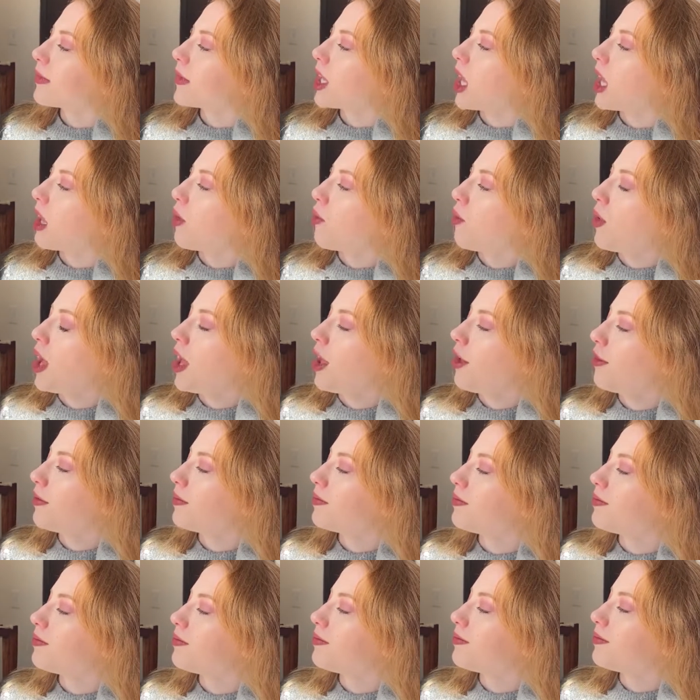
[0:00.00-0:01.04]
well,
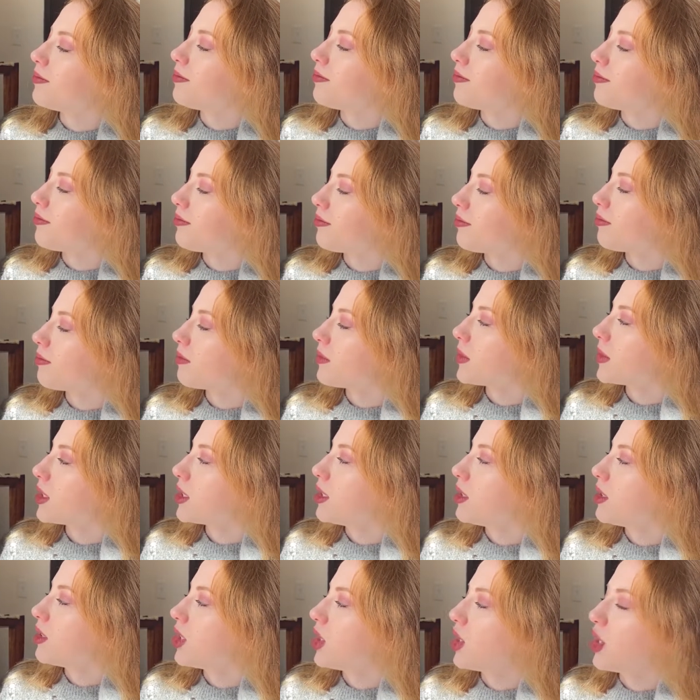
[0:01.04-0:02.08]

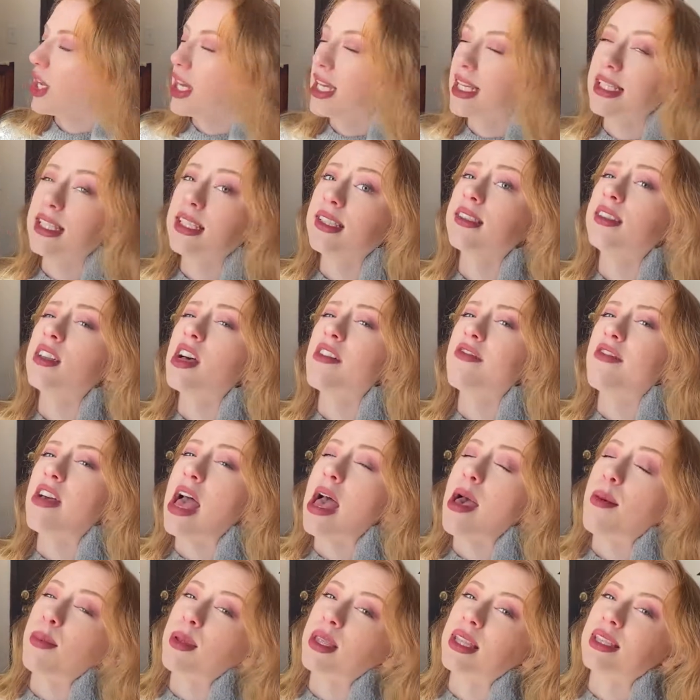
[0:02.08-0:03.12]
crazy stuff
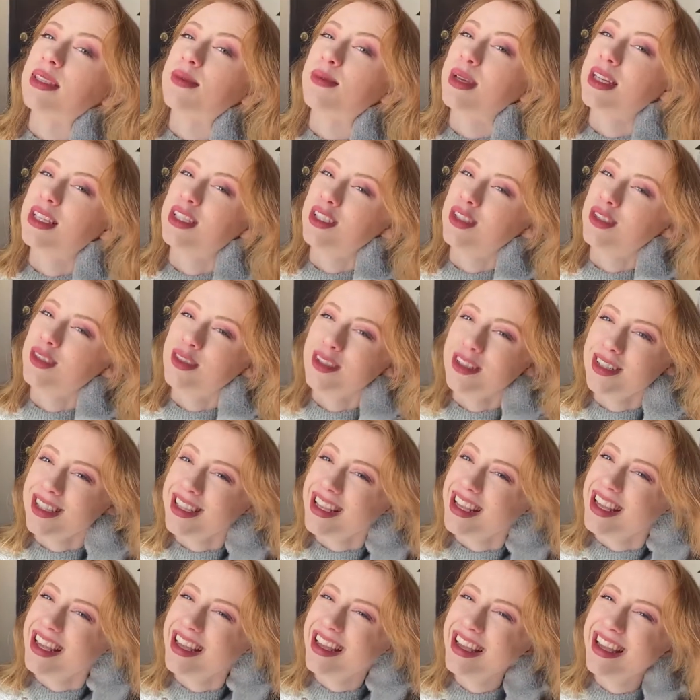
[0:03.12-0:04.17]
happens, my dude.
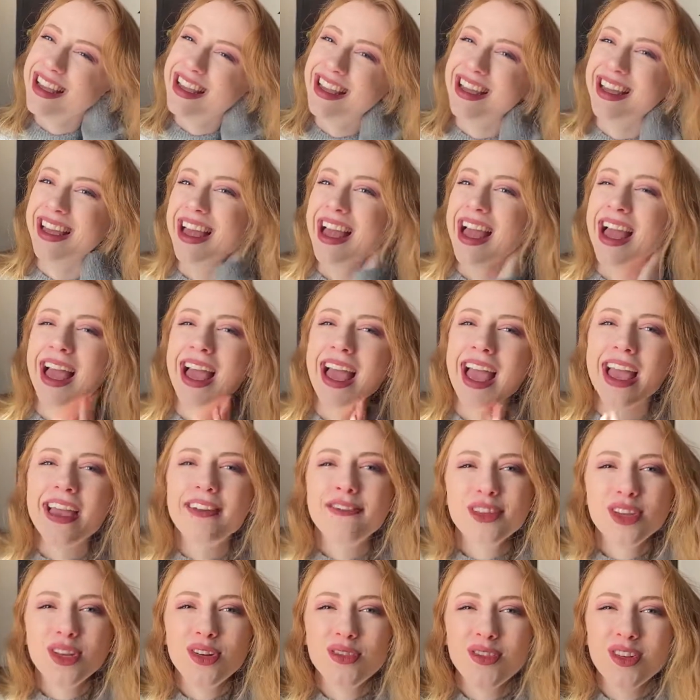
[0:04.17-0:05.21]
If
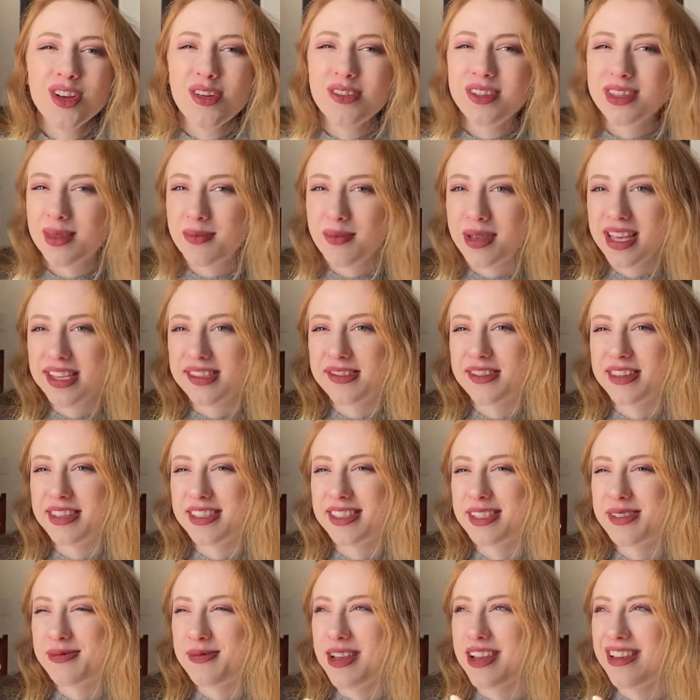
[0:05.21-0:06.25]
you don't know what The Maze Runner
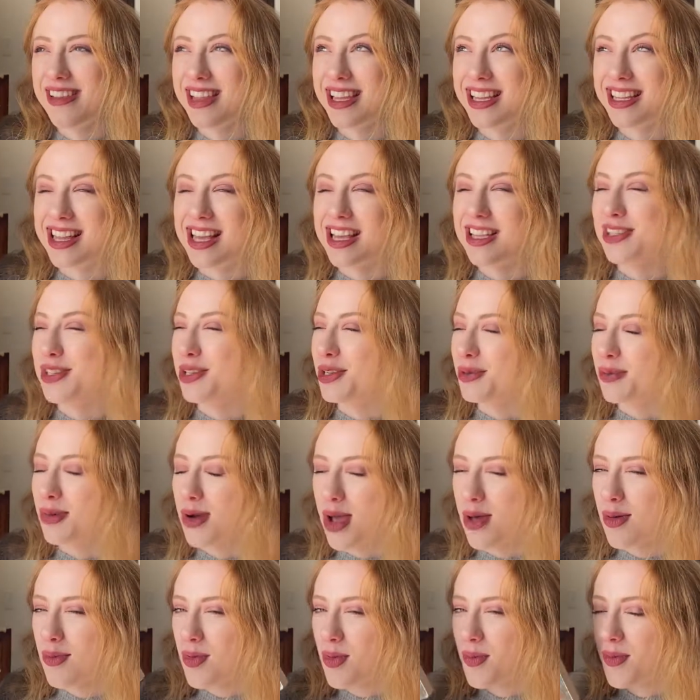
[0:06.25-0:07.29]
is about, like, that's your
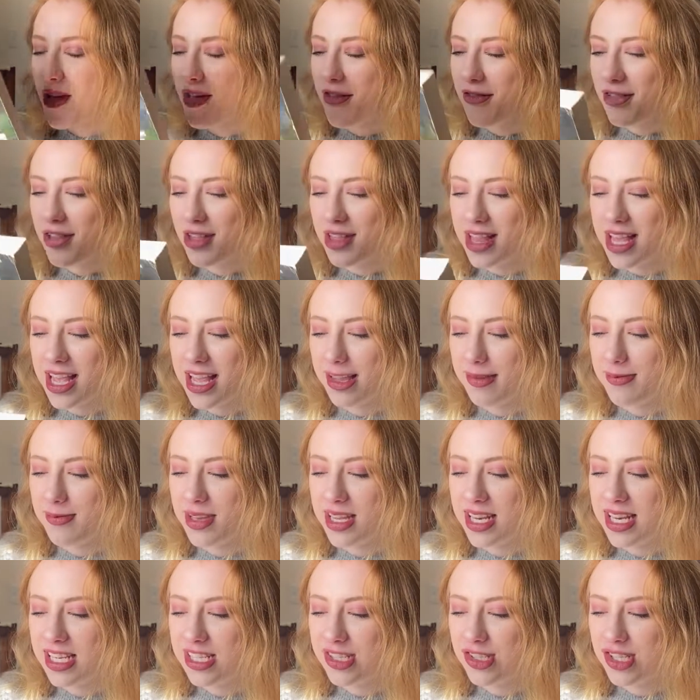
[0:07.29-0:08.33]
problem, I feel like. But
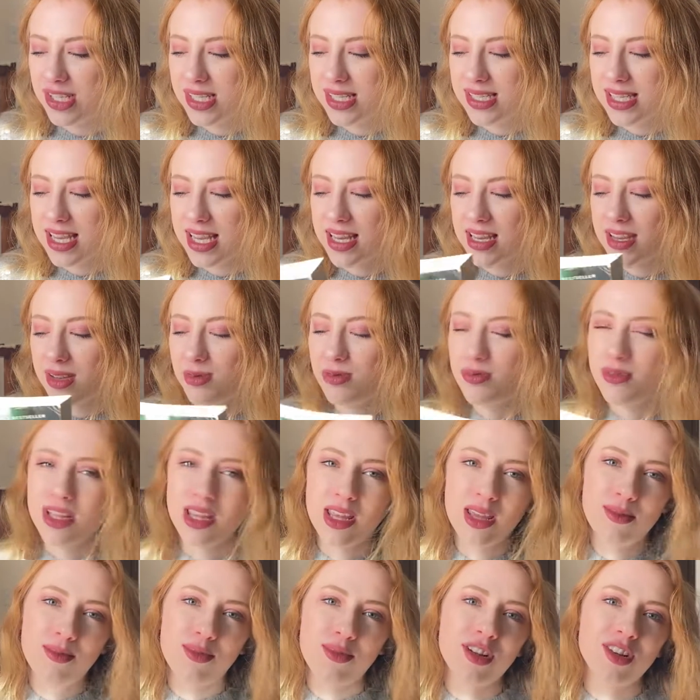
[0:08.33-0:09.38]
it's just, like, a really
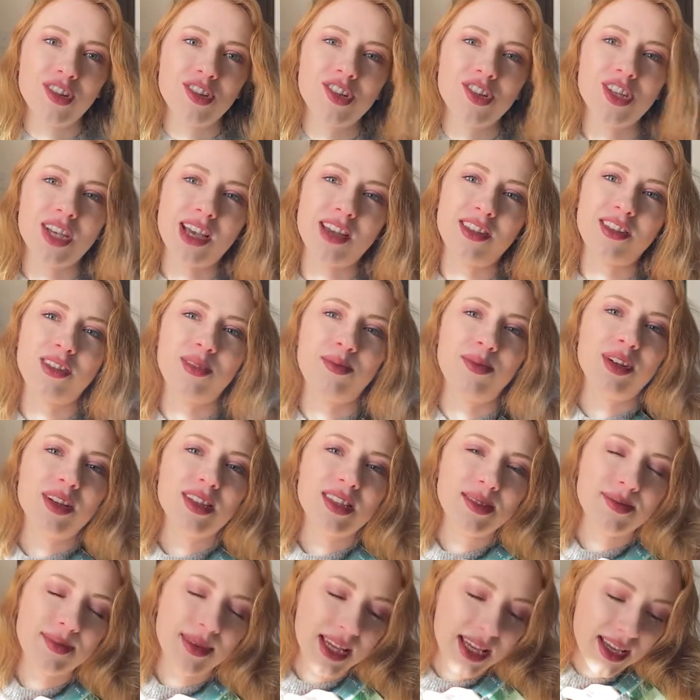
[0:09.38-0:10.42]
important childhood book
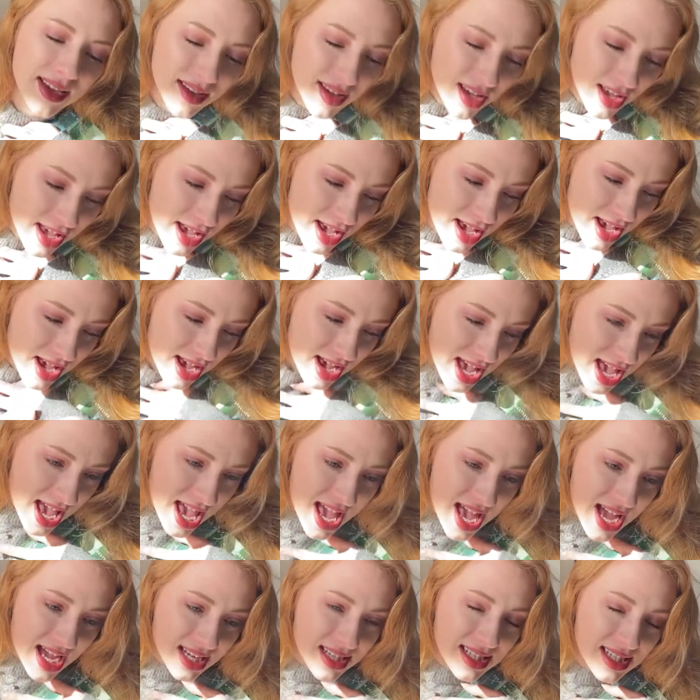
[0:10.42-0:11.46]
to me.
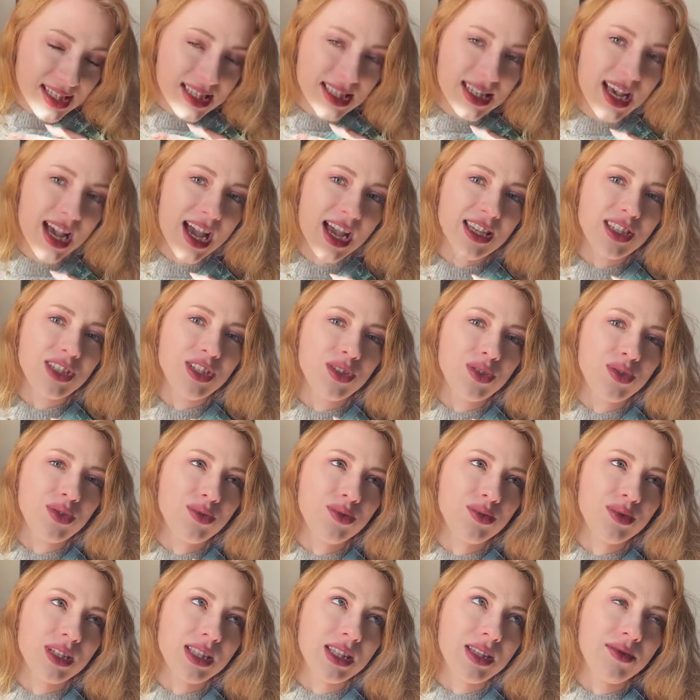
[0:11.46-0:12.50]
And I do
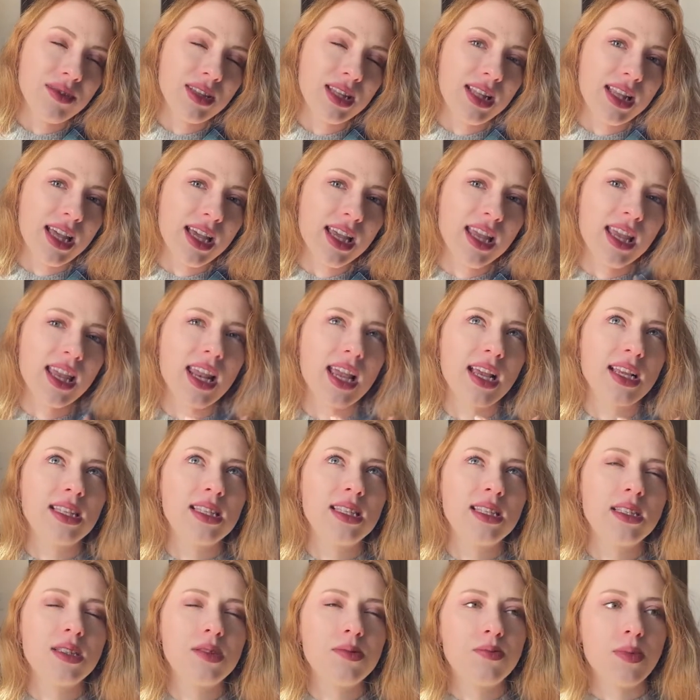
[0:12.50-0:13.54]
really, really like it,
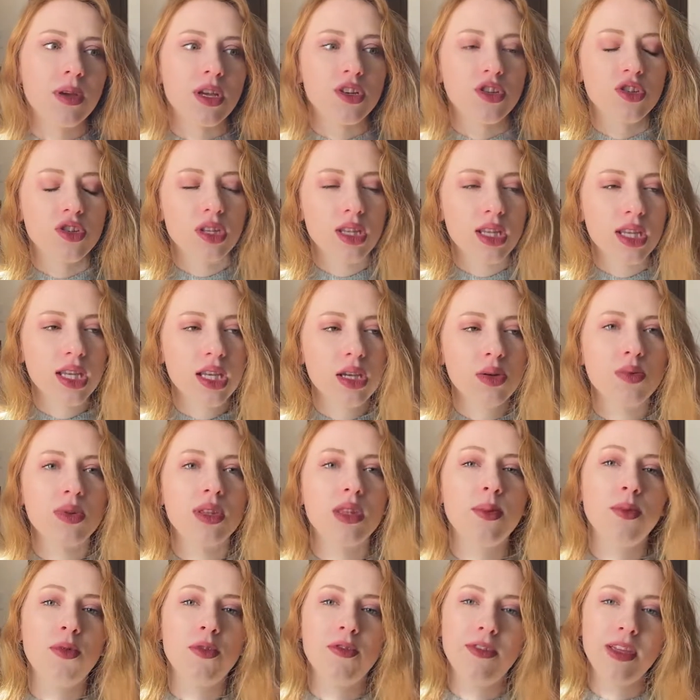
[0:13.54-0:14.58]
especially when the
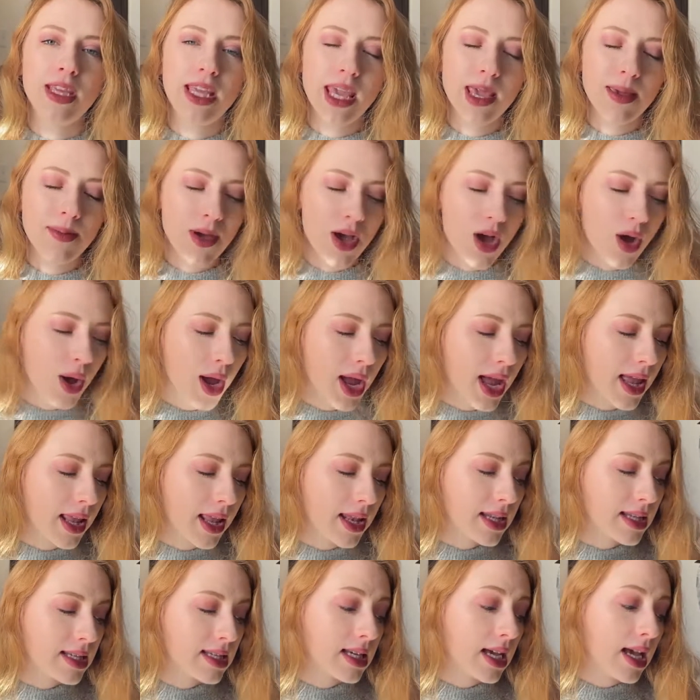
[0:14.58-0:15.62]
movie came out. And,